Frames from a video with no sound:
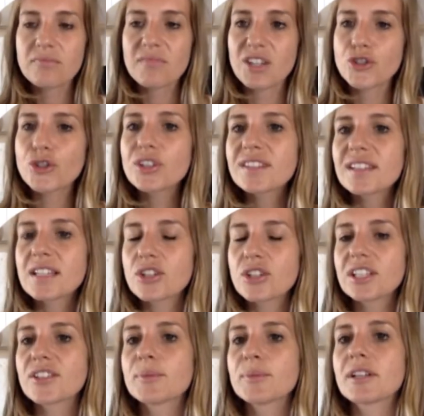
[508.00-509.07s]
So it takes a
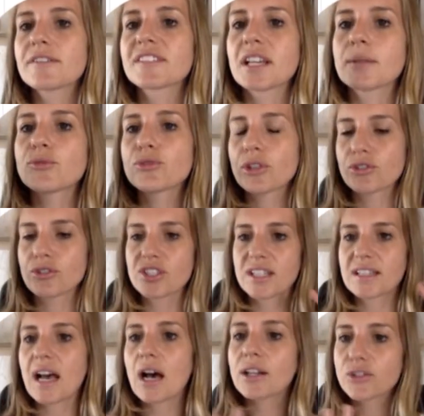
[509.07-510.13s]
little bit of time to
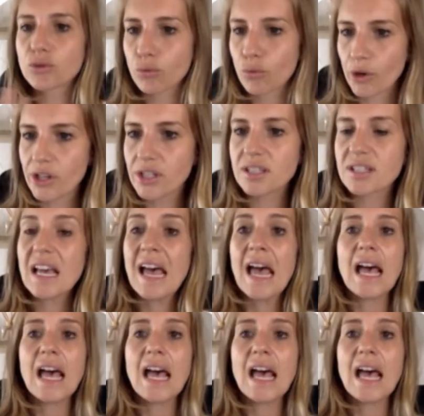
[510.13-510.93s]
understand how it works.